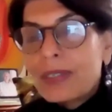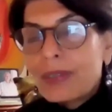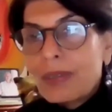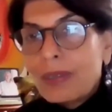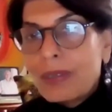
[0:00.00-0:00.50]

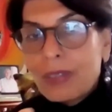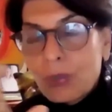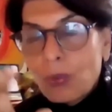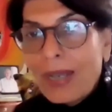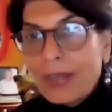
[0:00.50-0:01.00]
is
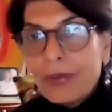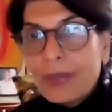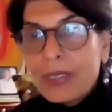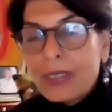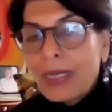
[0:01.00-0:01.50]
so
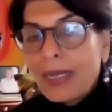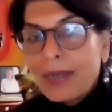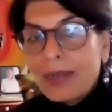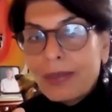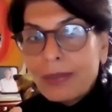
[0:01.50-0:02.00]
accurate,
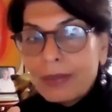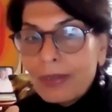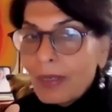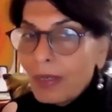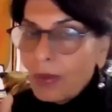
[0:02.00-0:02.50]
and
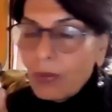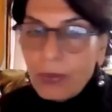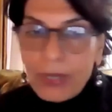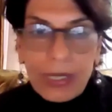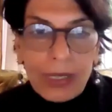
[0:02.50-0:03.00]

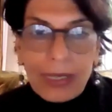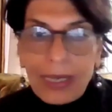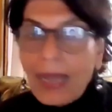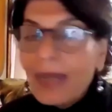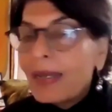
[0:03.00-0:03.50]
we
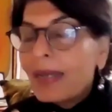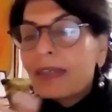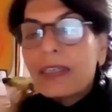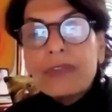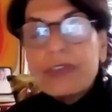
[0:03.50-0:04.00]
can
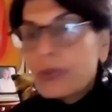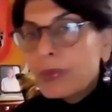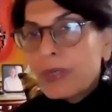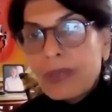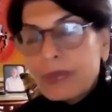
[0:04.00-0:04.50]
at
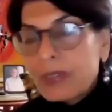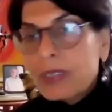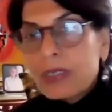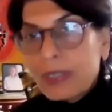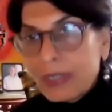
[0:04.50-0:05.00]
individual
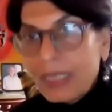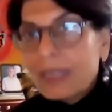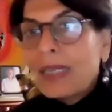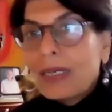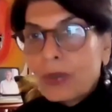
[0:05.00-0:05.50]
levels
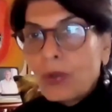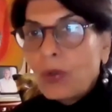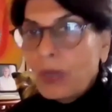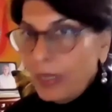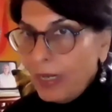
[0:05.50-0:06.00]
take that
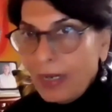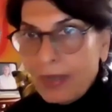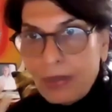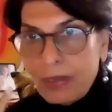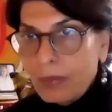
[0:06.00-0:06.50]
call
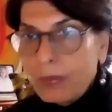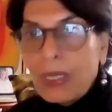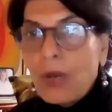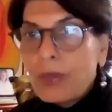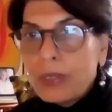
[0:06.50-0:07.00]
and
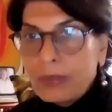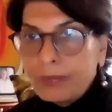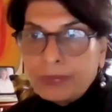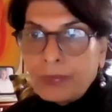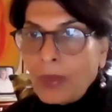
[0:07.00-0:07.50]
without,
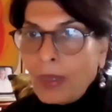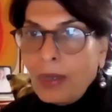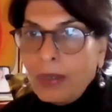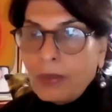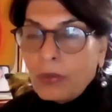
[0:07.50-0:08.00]

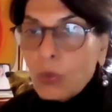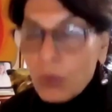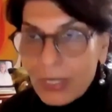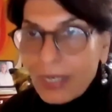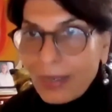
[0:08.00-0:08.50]

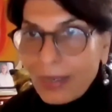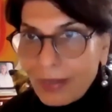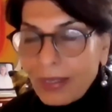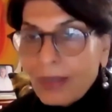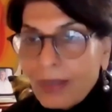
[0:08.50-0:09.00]
losing
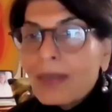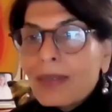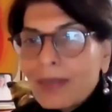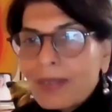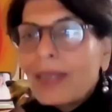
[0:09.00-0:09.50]
anything,
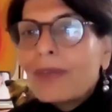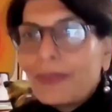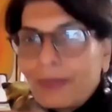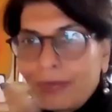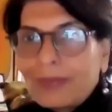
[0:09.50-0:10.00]

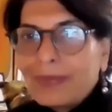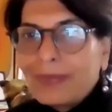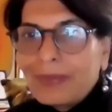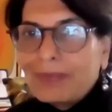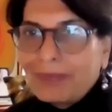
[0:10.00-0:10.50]
save
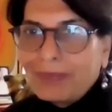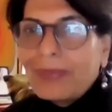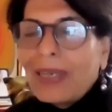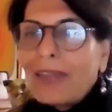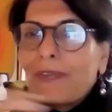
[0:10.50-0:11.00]

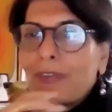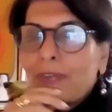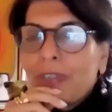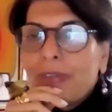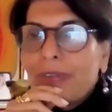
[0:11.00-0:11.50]
lives
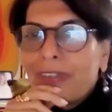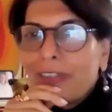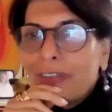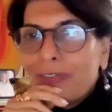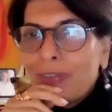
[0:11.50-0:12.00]
of children
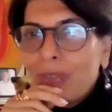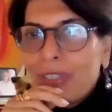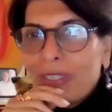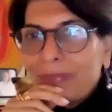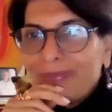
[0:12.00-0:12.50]
in the
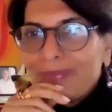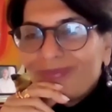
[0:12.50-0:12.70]
future.